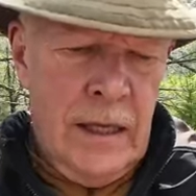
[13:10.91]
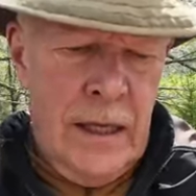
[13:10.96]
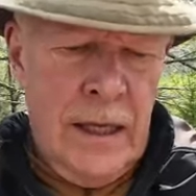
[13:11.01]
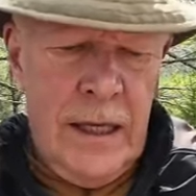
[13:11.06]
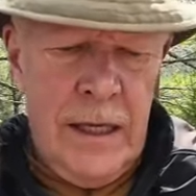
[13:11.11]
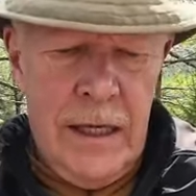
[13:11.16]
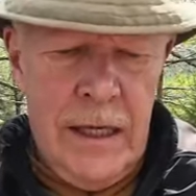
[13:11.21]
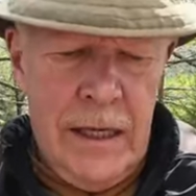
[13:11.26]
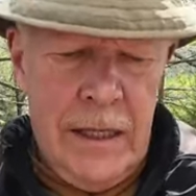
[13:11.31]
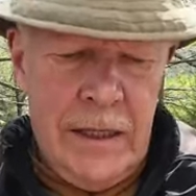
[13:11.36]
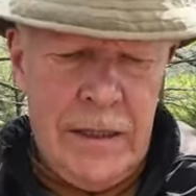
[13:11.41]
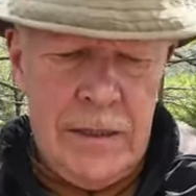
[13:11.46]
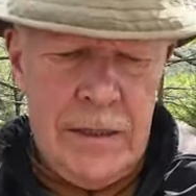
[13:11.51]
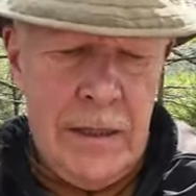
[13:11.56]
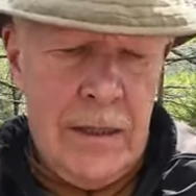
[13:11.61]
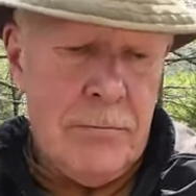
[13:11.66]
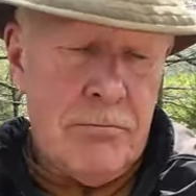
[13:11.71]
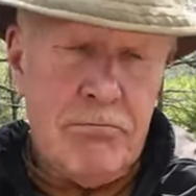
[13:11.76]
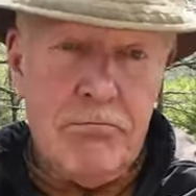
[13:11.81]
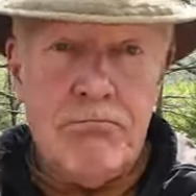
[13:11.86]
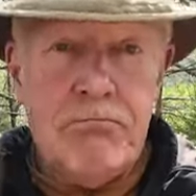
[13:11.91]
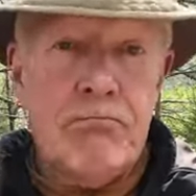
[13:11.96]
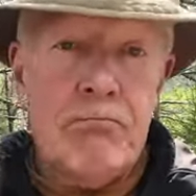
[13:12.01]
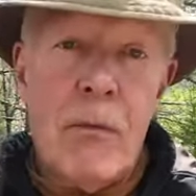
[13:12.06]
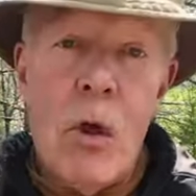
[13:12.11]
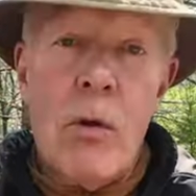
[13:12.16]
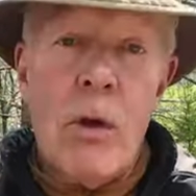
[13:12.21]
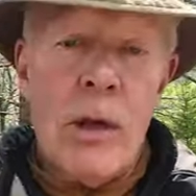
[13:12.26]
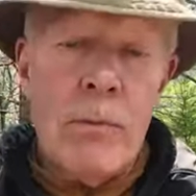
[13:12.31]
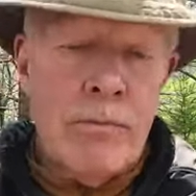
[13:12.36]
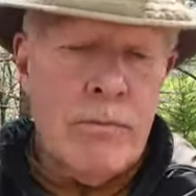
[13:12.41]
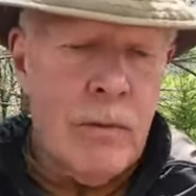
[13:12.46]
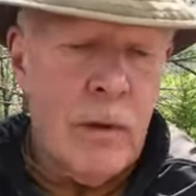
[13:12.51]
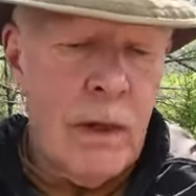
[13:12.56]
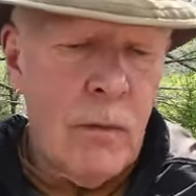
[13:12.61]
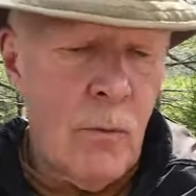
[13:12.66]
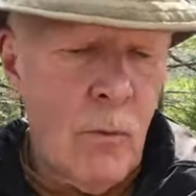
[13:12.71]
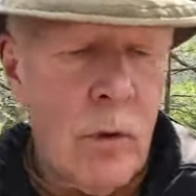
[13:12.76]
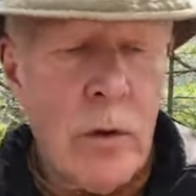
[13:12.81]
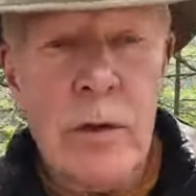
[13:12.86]
And uh, okay,
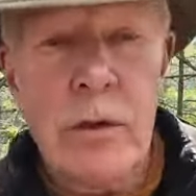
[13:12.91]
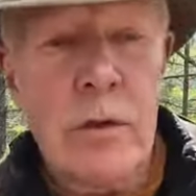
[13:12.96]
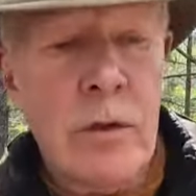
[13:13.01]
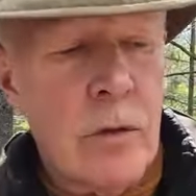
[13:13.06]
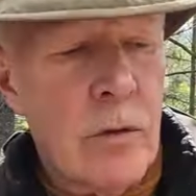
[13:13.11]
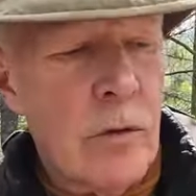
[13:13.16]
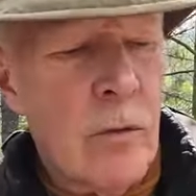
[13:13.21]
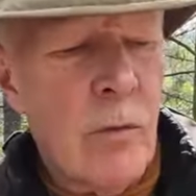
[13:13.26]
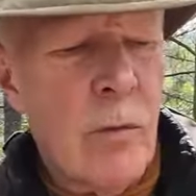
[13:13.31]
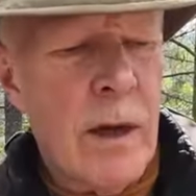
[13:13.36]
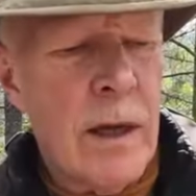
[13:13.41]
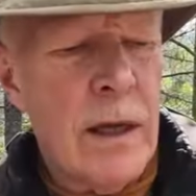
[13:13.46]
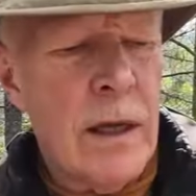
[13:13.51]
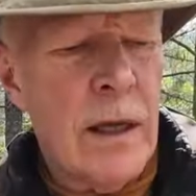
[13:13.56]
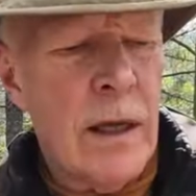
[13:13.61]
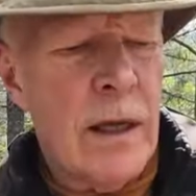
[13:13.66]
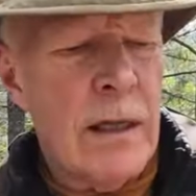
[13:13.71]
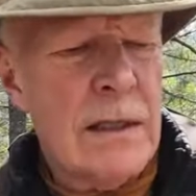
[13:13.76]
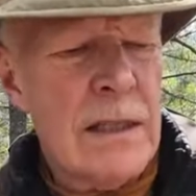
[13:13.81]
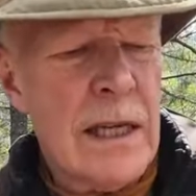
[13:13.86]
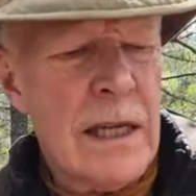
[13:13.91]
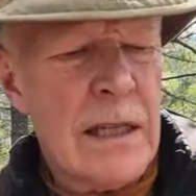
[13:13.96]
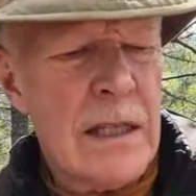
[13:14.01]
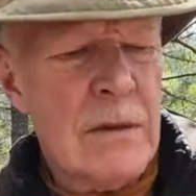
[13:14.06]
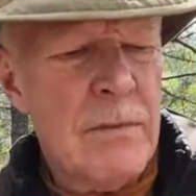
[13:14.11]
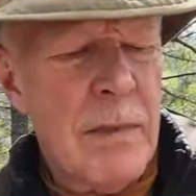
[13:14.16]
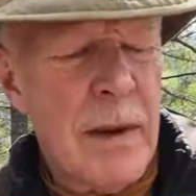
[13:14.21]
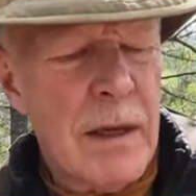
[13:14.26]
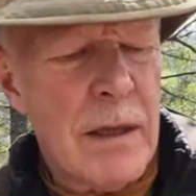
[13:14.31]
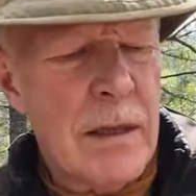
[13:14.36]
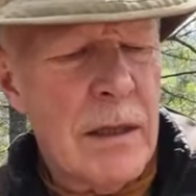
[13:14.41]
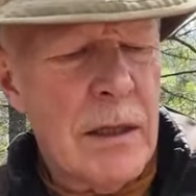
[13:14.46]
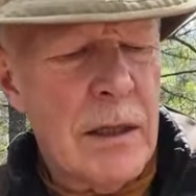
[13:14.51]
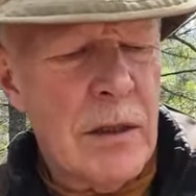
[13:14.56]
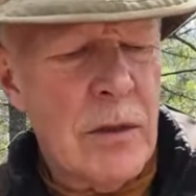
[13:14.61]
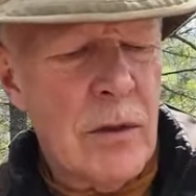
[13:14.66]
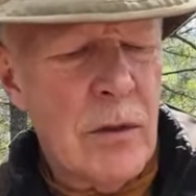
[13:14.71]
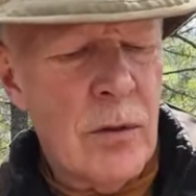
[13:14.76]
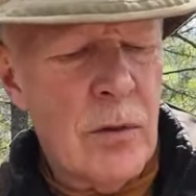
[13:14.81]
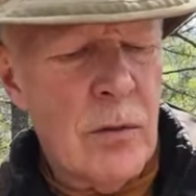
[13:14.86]
it worked the way as I expected
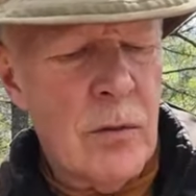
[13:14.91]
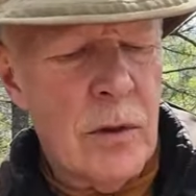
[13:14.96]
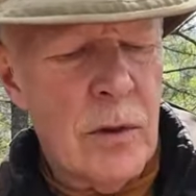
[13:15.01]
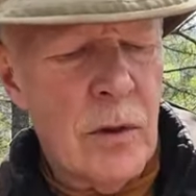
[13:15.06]
it to.